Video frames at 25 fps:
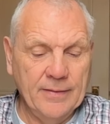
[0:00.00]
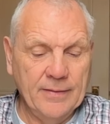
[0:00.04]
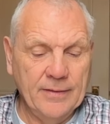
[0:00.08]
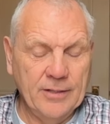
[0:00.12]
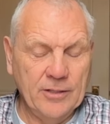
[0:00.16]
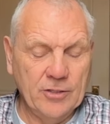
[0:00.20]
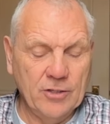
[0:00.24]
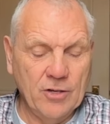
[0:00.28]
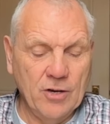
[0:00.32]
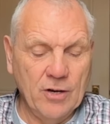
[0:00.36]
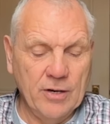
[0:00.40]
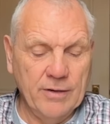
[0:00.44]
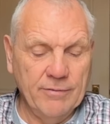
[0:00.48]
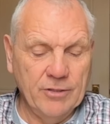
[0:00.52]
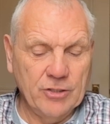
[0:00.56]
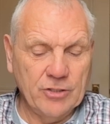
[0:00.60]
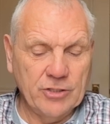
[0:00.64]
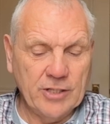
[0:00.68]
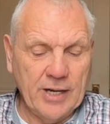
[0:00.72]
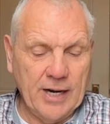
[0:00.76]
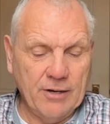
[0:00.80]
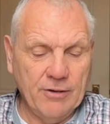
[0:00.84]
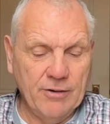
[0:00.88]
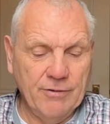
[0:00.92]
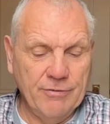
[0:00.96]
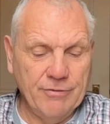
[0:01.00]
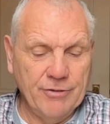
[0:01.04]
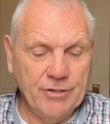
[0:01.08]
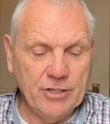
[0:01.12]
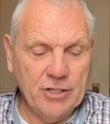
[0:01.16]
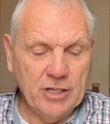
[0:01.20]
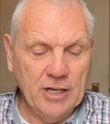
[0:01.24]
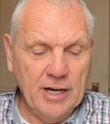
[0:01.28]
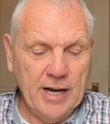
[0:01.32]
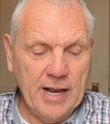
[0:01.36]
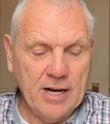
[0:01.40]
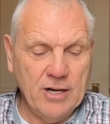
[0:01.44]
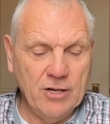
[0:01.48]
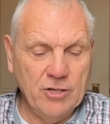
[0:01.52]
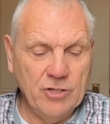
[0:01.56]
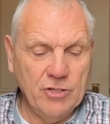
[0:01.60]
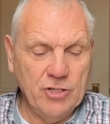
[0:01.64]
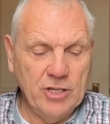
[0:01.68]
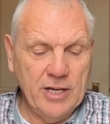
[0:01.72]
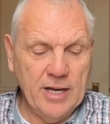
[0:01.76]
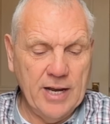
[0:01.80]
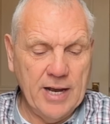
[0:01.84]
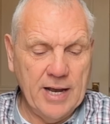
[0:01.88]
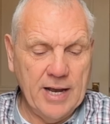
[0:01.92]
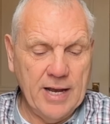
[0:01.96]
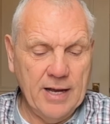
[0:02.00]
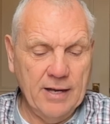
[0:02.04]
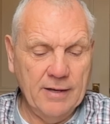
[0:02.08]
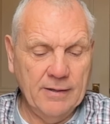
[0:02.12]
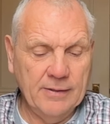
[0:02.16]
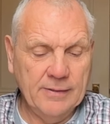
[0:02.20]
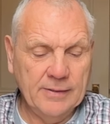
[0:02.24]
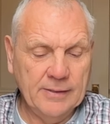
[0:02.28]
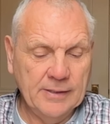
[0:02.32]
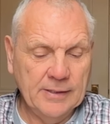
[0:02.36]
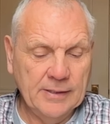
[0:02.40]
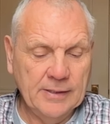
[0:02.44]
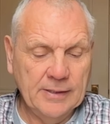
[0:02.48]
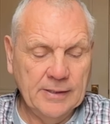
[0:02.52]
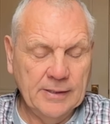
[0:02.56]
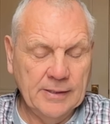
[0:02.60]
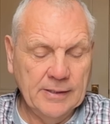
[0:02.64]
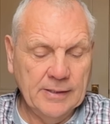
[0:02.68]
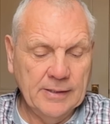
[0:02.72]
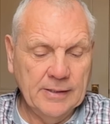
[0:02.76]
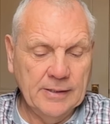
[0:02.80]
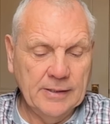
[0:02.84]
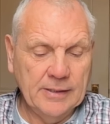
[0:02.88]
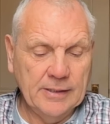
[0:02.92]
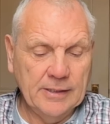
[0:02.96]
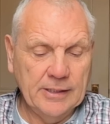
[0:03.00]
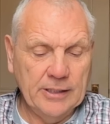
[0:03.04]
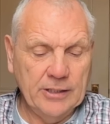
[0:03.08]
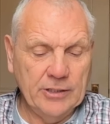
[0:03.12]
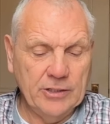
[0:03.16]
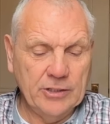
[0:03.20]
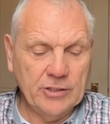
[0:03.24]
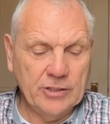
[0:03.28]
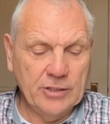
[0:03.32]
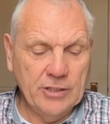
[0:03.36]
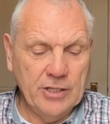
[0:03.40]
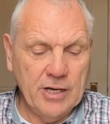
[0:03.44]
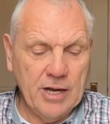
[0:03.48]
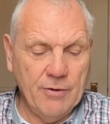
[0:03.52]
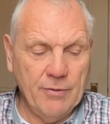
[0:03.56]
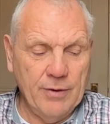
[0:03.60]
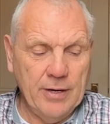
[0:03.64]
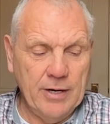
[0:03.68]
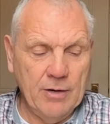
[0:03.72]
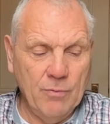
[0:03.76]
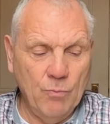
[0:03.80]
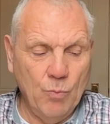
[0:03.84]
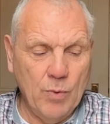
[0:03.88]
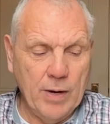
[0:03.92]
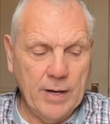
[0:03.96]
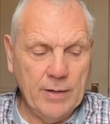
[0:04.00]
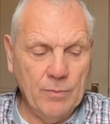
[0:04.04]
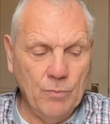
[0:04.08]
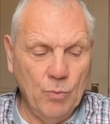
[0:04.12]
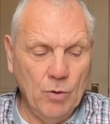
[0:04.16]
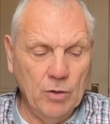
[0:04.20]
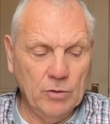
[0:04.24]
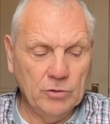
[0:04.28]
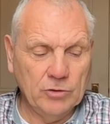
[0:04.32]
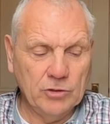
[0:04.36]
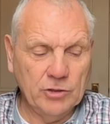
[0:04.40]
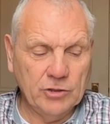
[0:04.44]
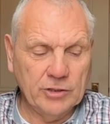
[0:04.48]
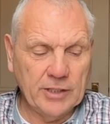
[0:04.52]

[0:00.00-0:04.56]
There's kind of a sacrificial energy here, and it's knowing and when what to